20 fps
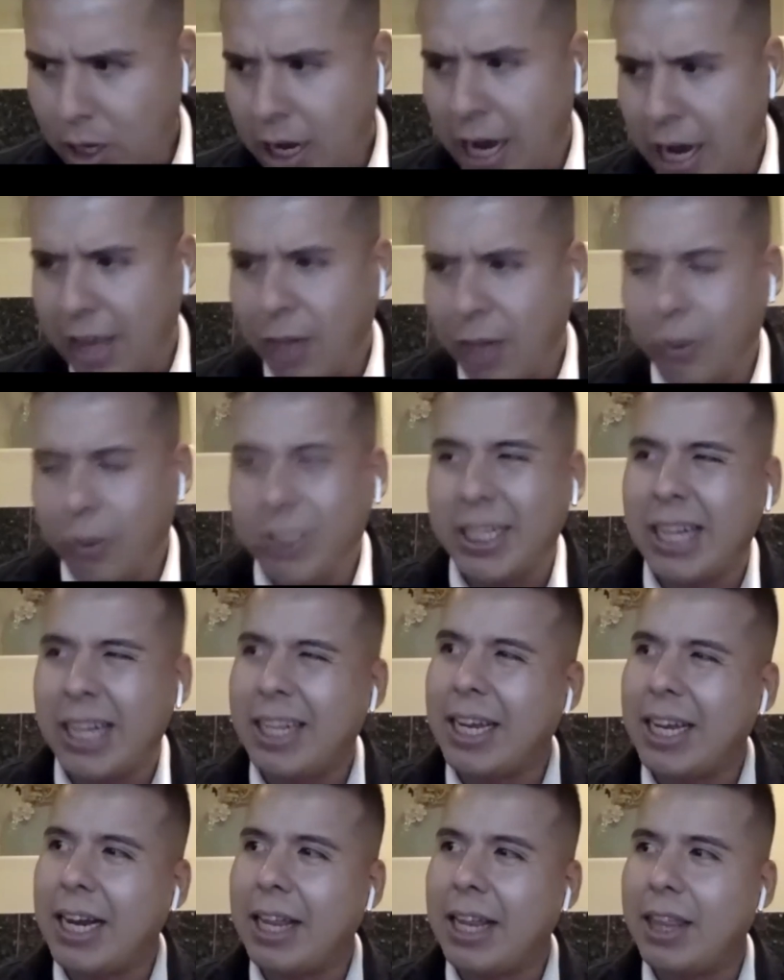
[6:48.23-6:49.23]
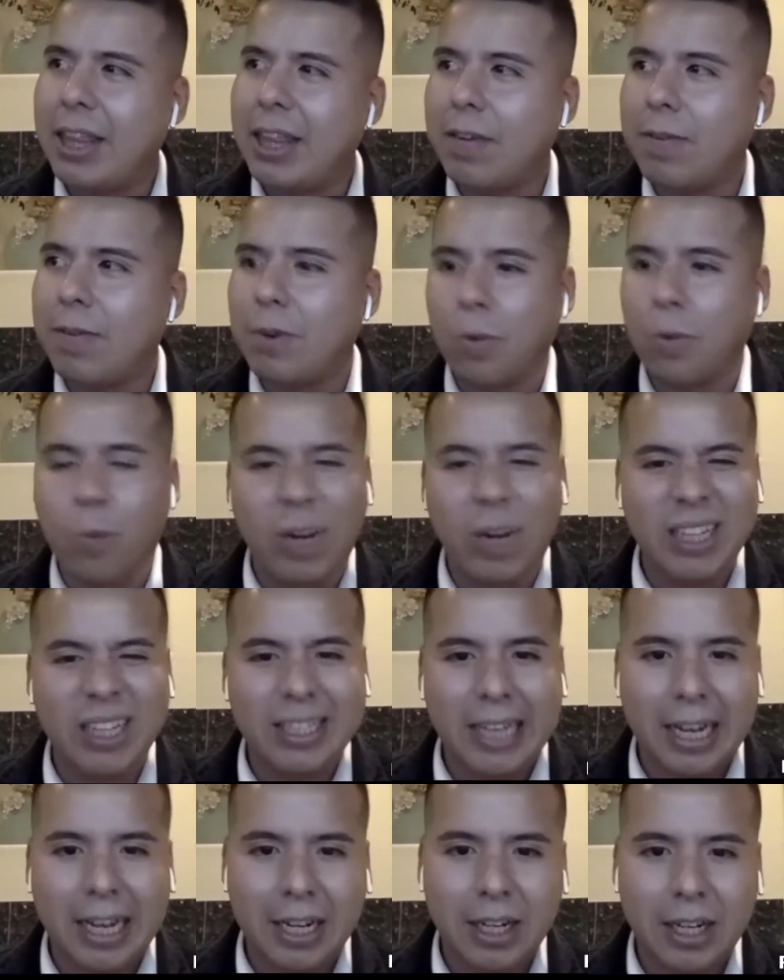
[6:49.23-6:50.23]
Uh, they were selling at I think, for one
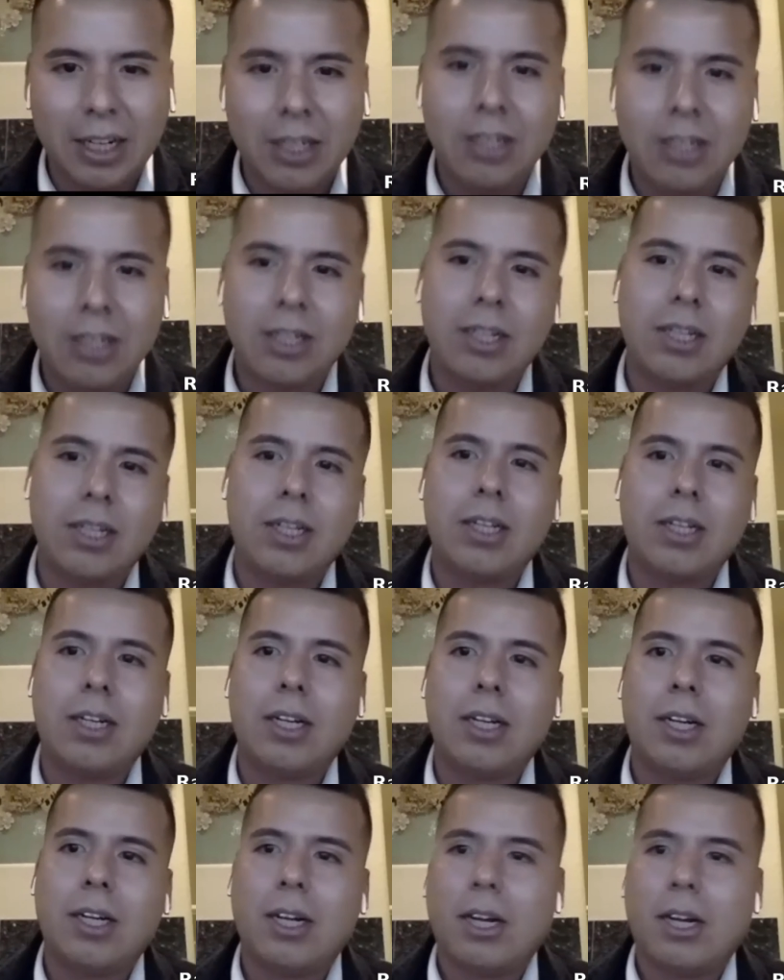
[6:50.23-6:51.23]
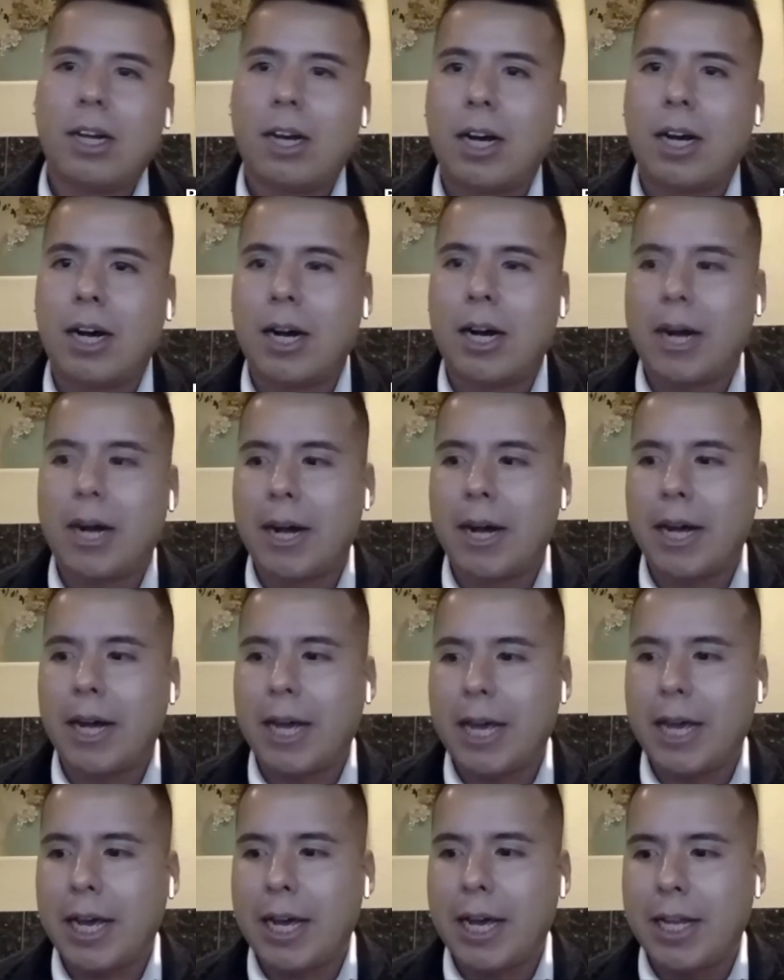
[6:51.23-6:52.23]
ten, uh,
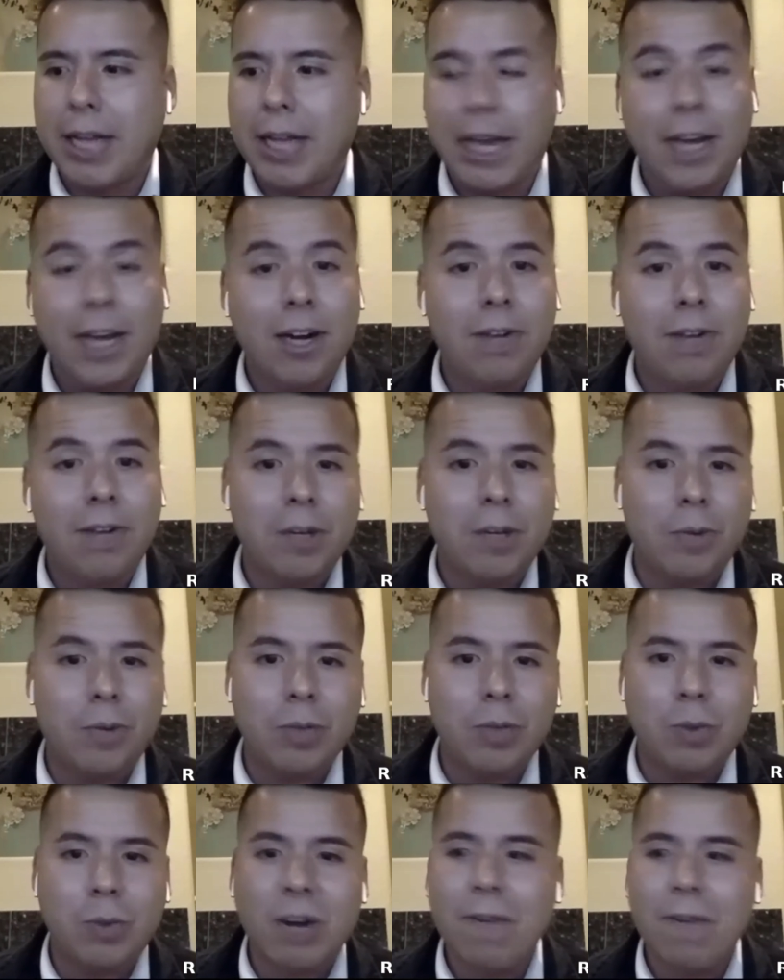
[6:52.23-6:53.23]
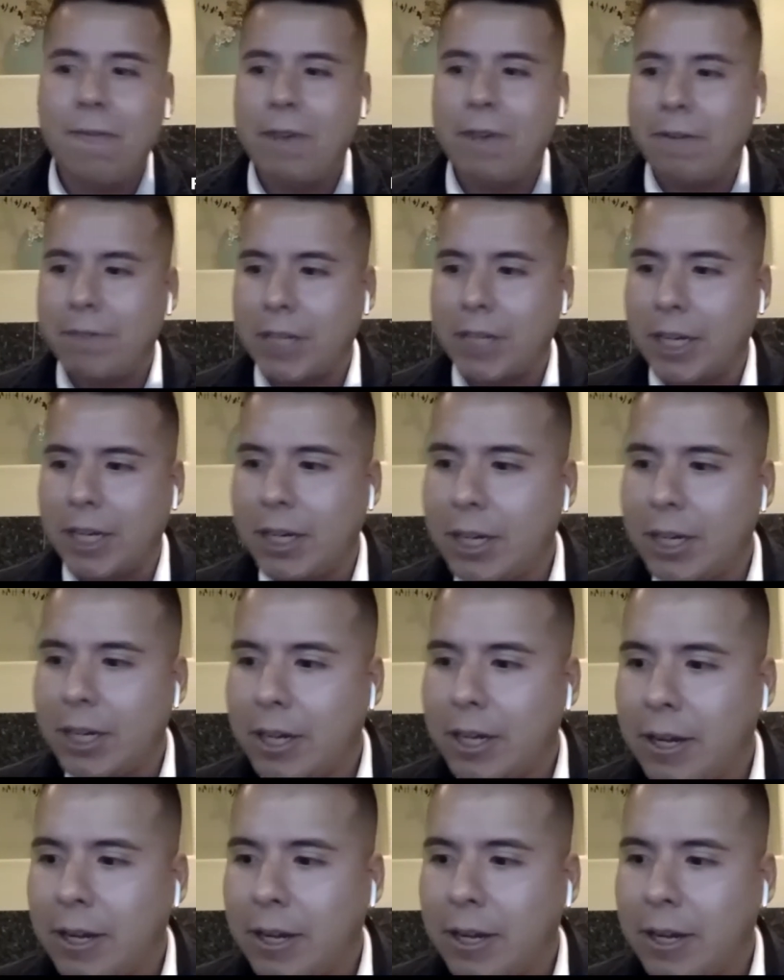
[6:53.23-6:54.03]
and the ARV was one fifty.